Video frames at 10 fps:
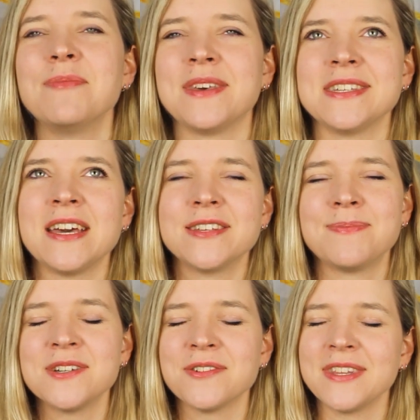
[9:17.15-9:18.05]
because I have a
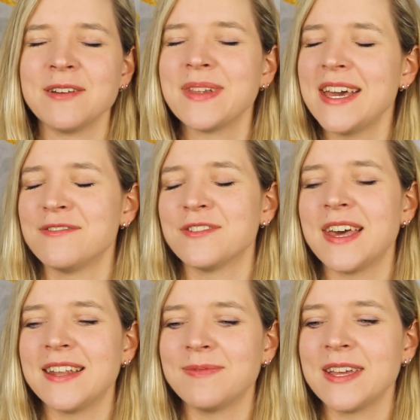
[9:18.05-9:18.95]
special thing planned for
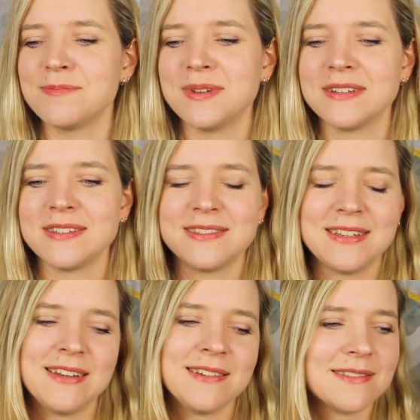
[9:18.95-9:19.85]
that that's been just
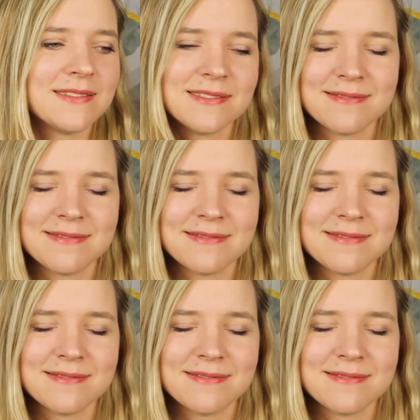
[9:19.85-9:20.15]
sitting